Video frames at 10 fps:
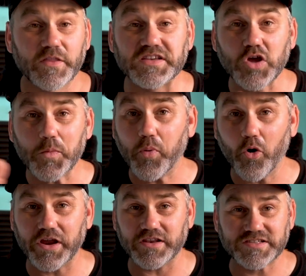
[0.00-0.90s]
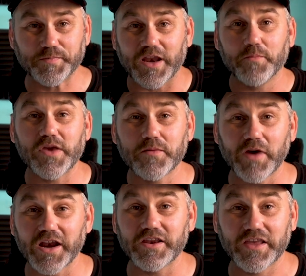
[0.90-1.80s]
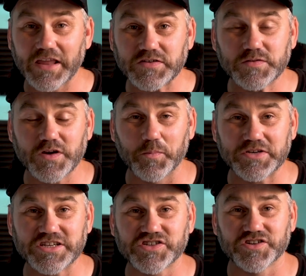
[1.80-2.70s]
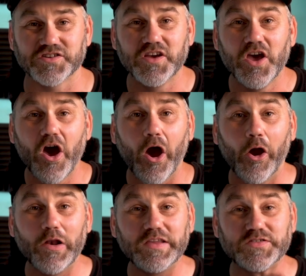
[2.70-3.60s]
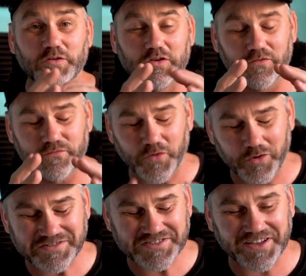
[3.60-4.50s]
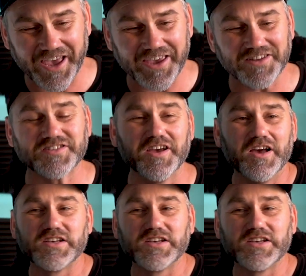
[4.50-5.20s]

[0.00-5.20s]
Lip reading: There's no point spending big money to get to a competition only to, on your first stage,